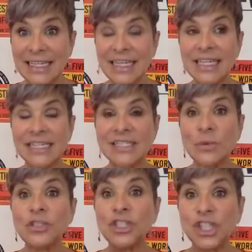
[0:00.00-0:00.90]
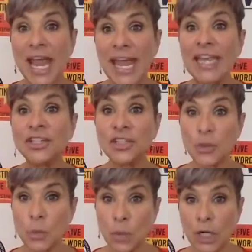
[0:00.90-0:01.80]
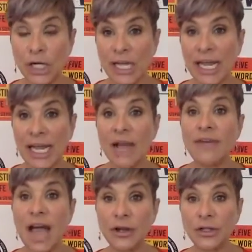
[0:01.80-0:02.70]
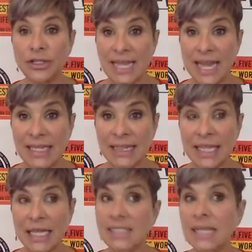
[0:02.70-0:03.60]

So change the wording of how you're saying things.